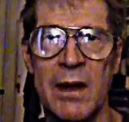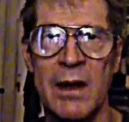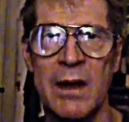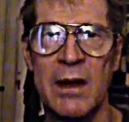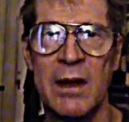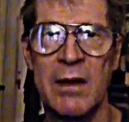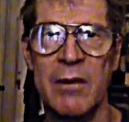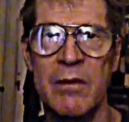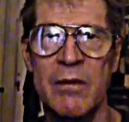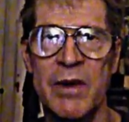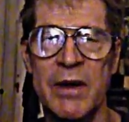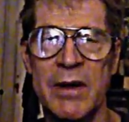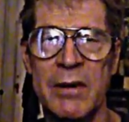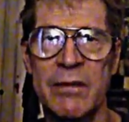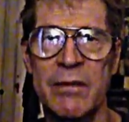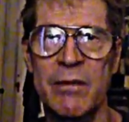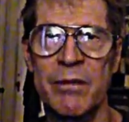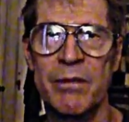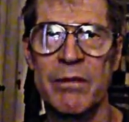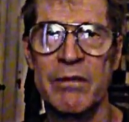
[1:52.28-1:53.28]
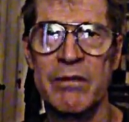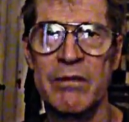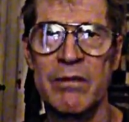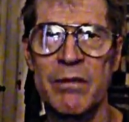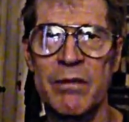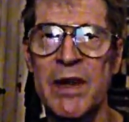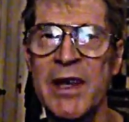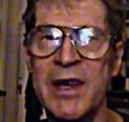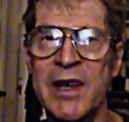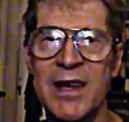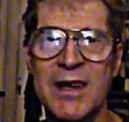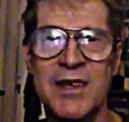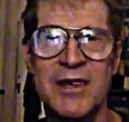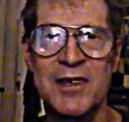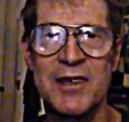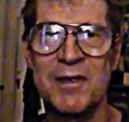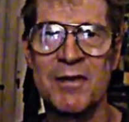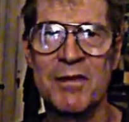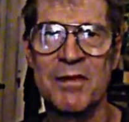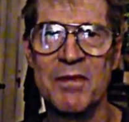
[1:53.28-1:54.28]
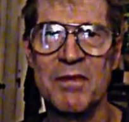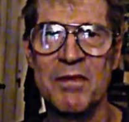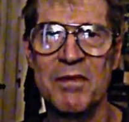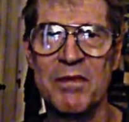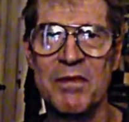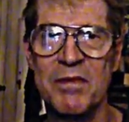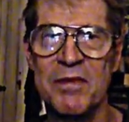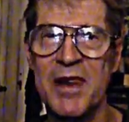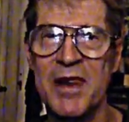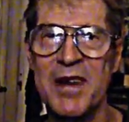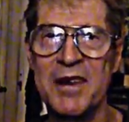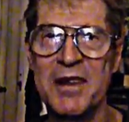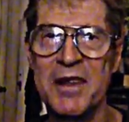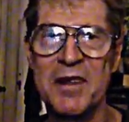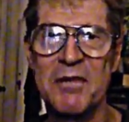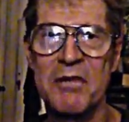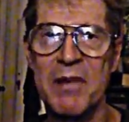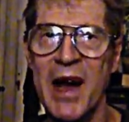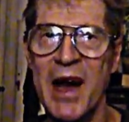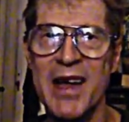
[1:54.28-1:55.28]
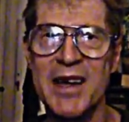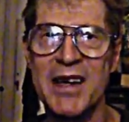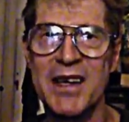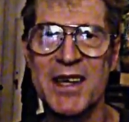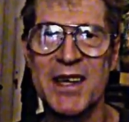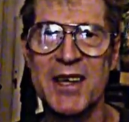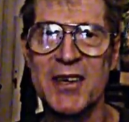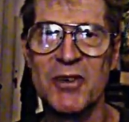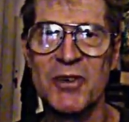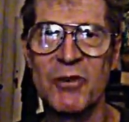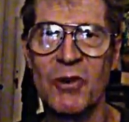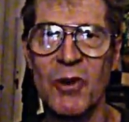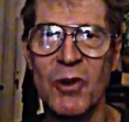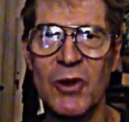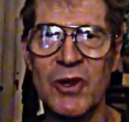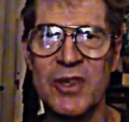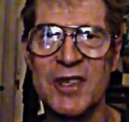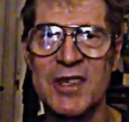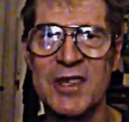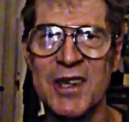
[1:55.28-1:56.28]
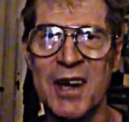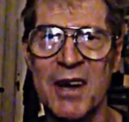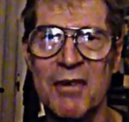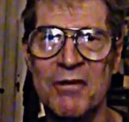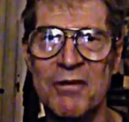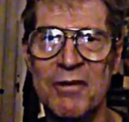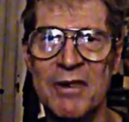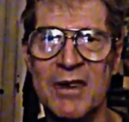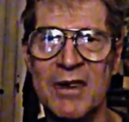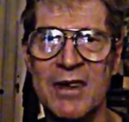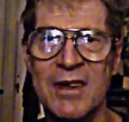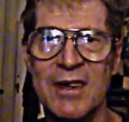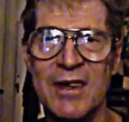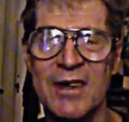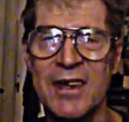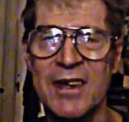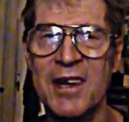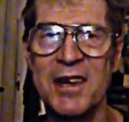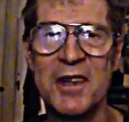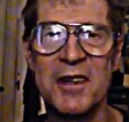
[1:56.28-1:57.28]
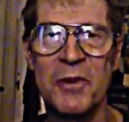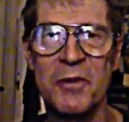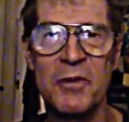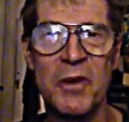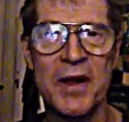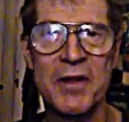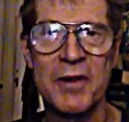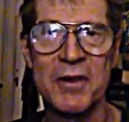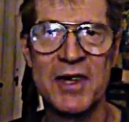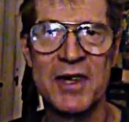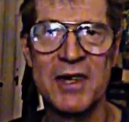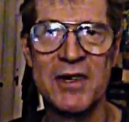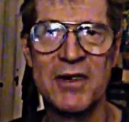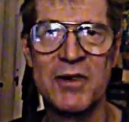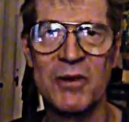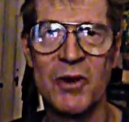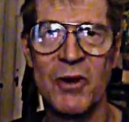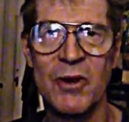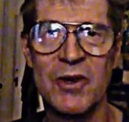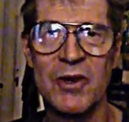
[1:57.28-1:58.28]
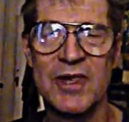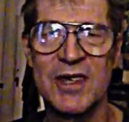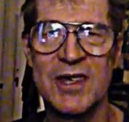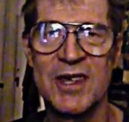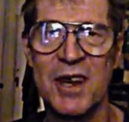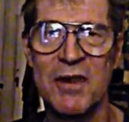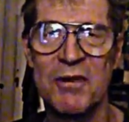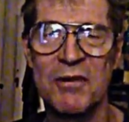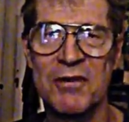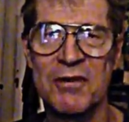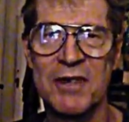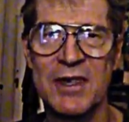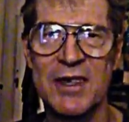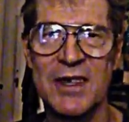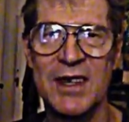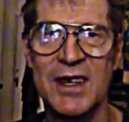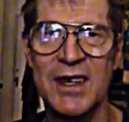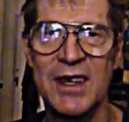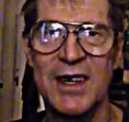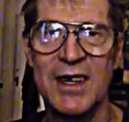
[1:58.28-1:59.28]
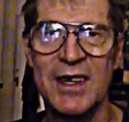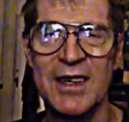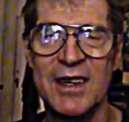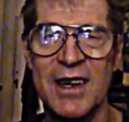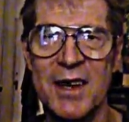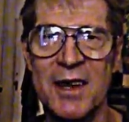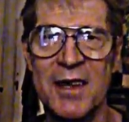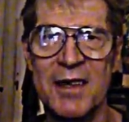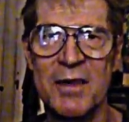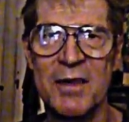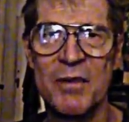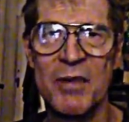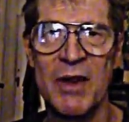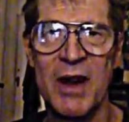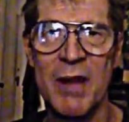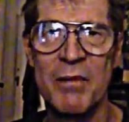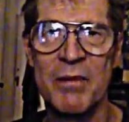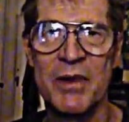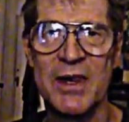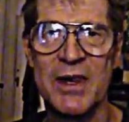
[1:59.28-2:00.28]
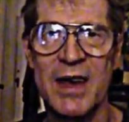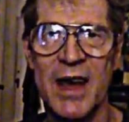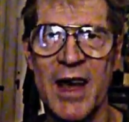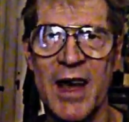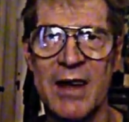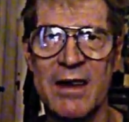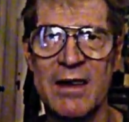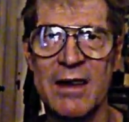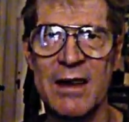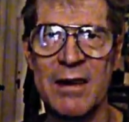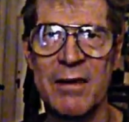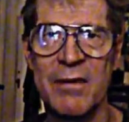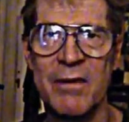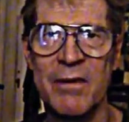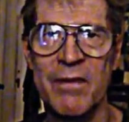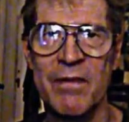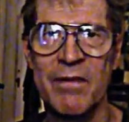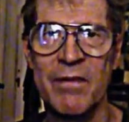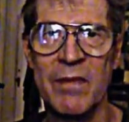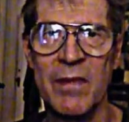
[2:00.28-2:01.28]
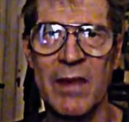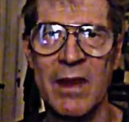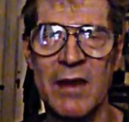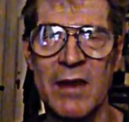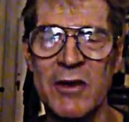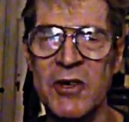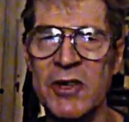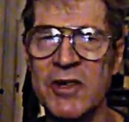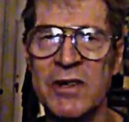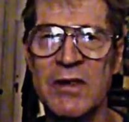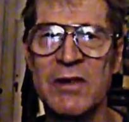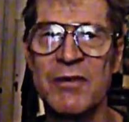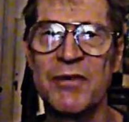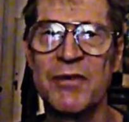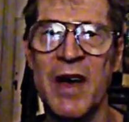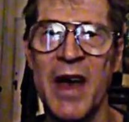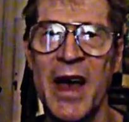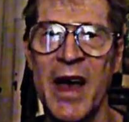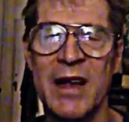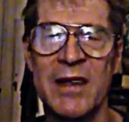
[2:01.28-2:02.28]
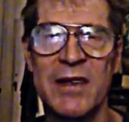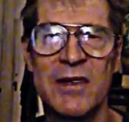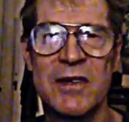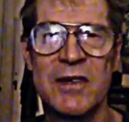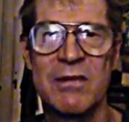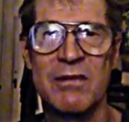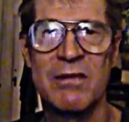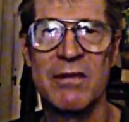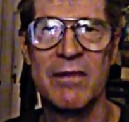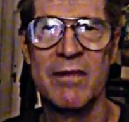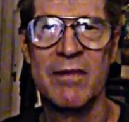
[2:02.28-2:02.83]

um, but please, none of the mind control stuff, none of the weather control stuff, none of the propaganda just the facts.